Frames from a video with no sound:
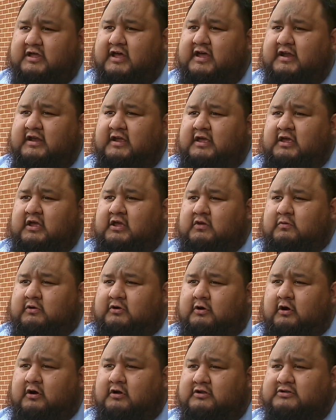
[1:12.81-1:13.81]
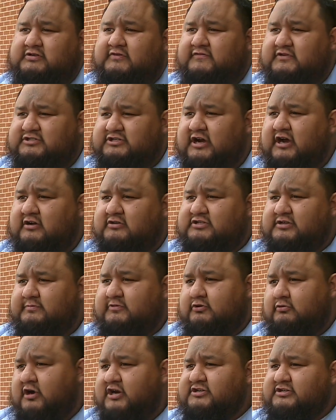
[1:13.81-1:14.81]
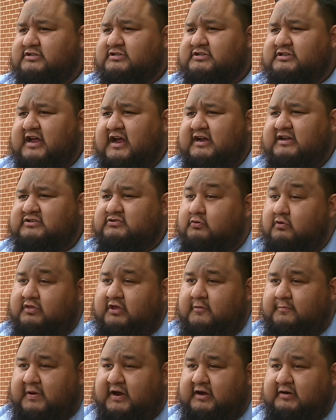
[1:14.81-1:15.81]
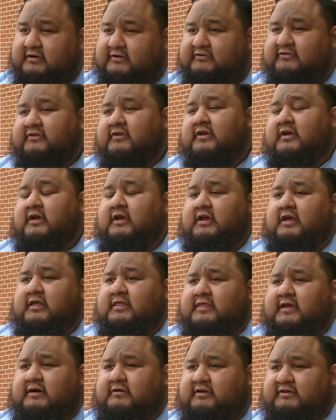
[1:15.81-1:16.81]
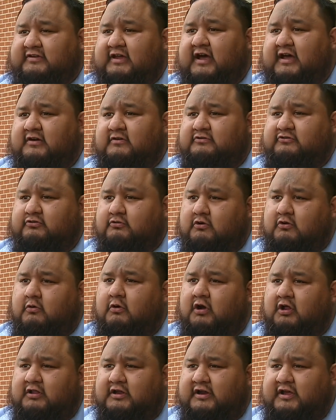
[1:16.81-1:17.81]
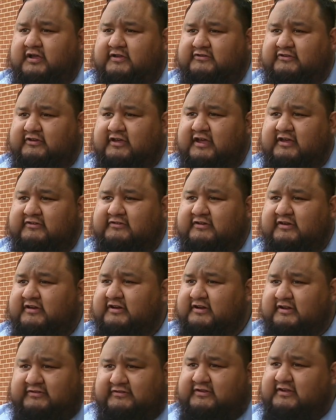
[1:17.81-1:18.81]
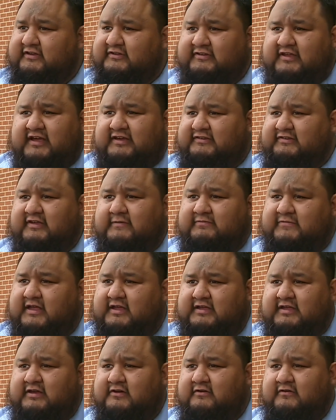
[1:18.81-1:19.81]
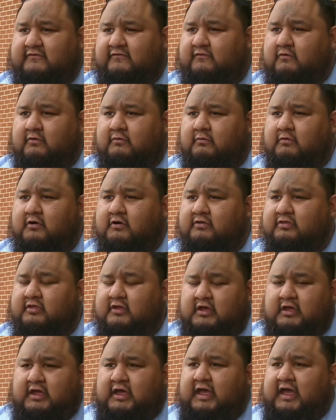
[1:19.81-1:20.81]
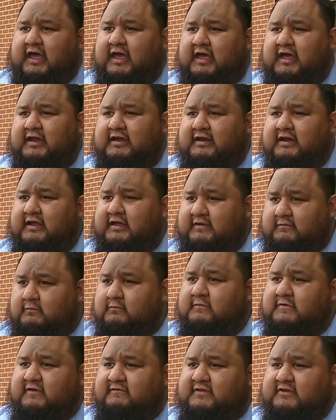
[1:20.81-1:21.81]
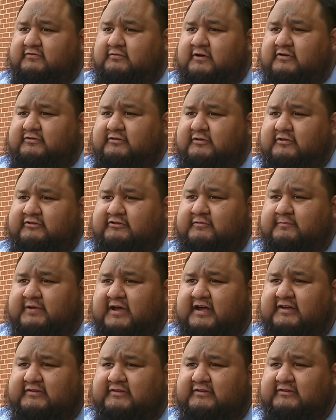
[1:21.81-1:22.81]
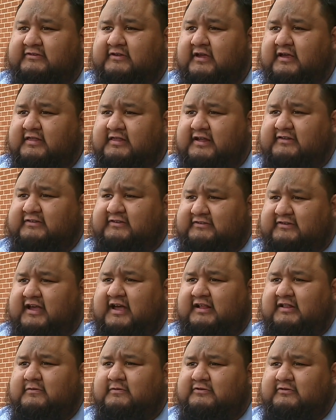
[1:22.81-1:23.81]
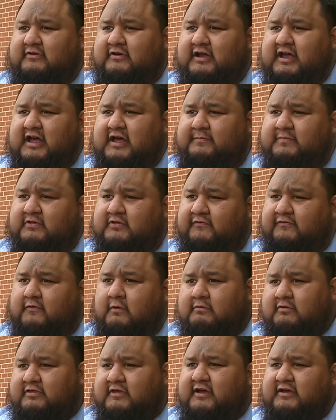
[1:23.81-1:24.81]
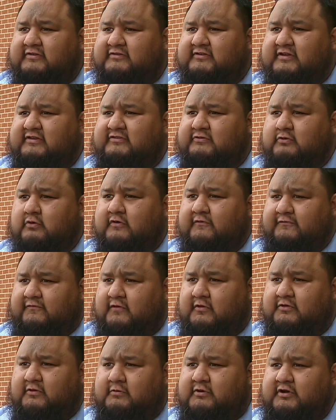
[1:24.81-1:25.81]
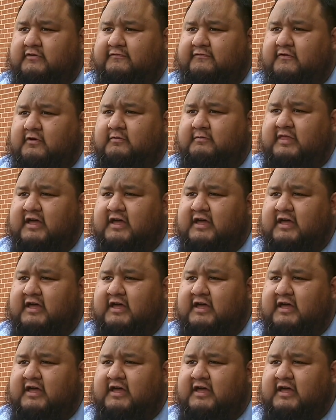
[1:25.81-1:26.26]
that regardless of a child's immigration status or their parents, they're entitled to a quality education. And it's the exact same thing here in Fort Worth. And if this resolution passes, that's exactly what's going to happen. The Fort Worth ISD is going to further reaffirm